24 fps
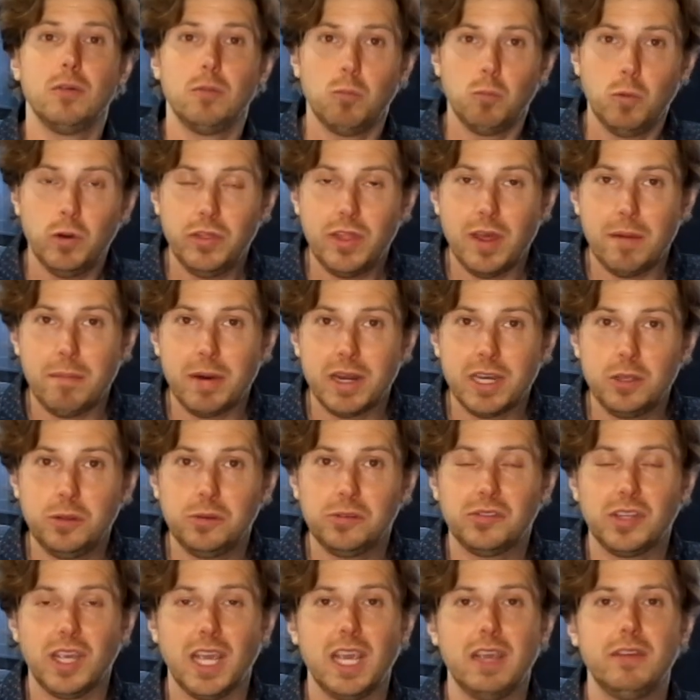With that money you
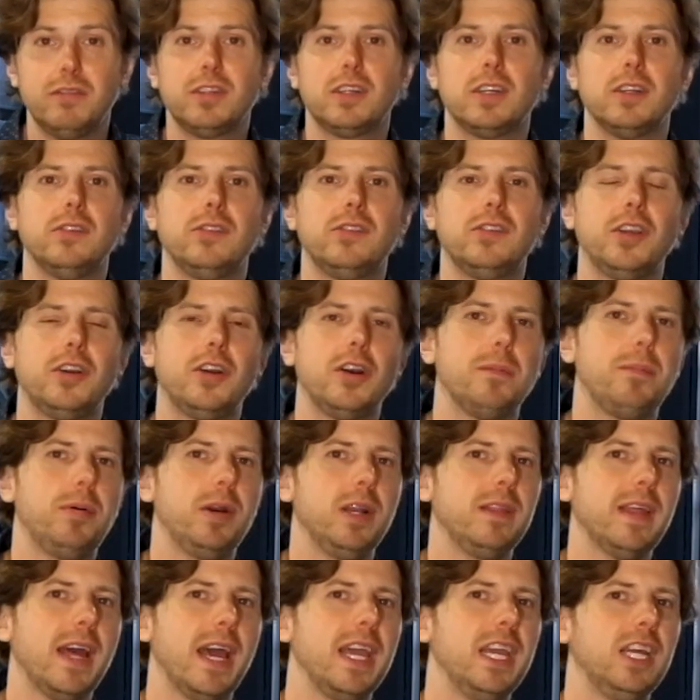saved, consider
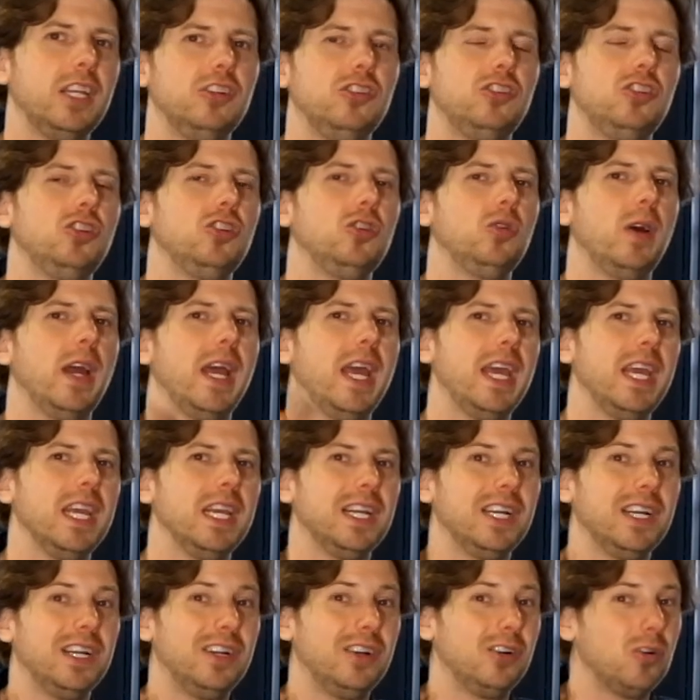putting that into a
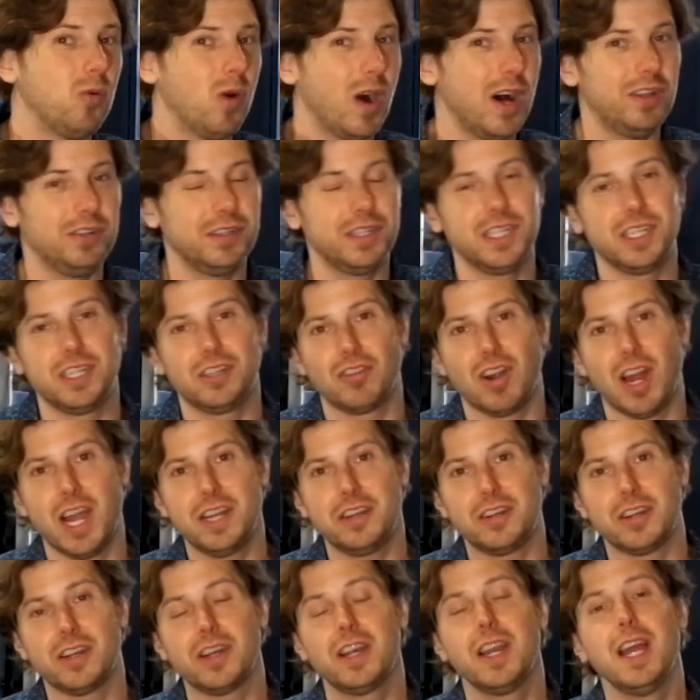quality
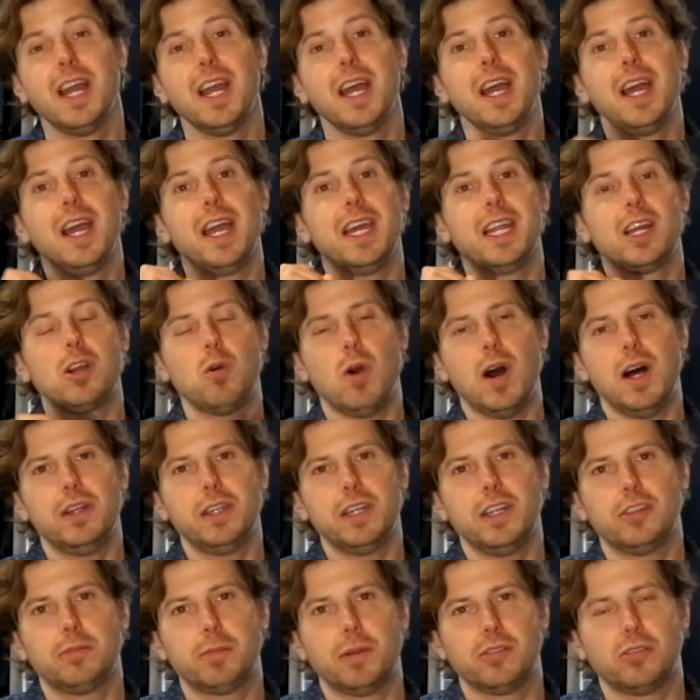grinder. A
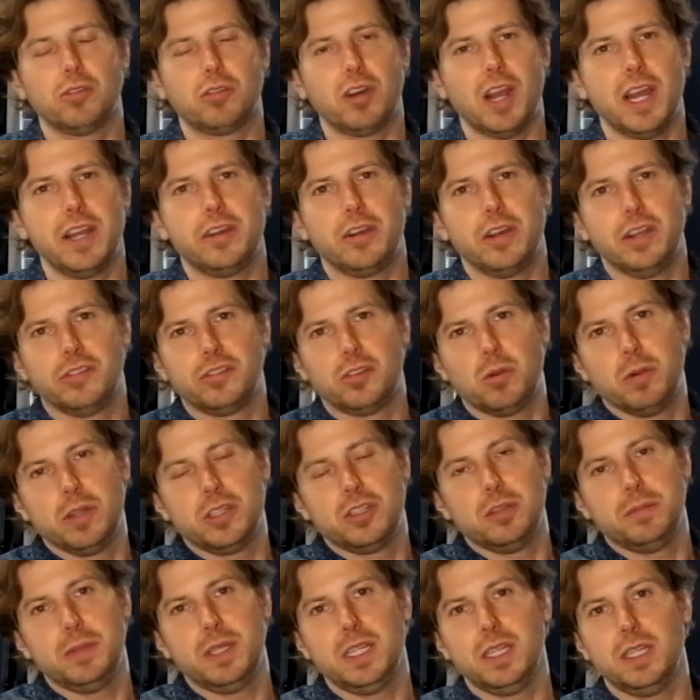quality espresso grinder is going
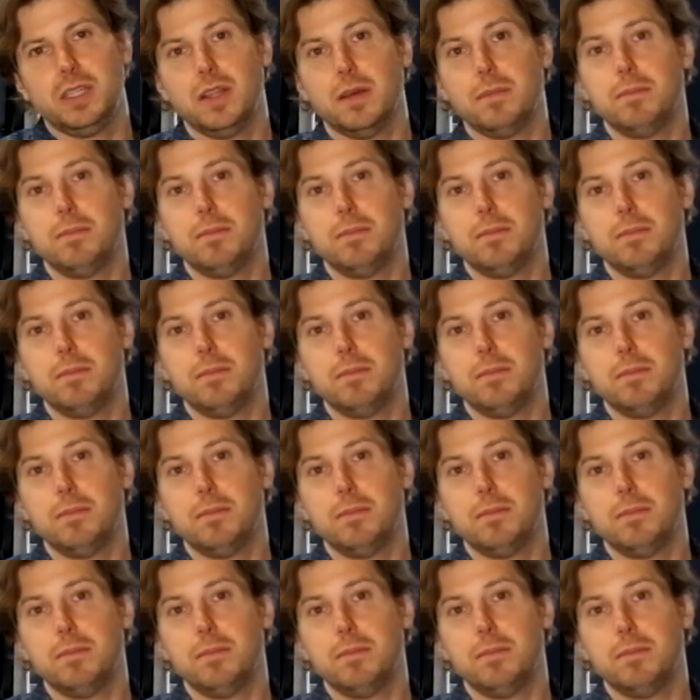to be the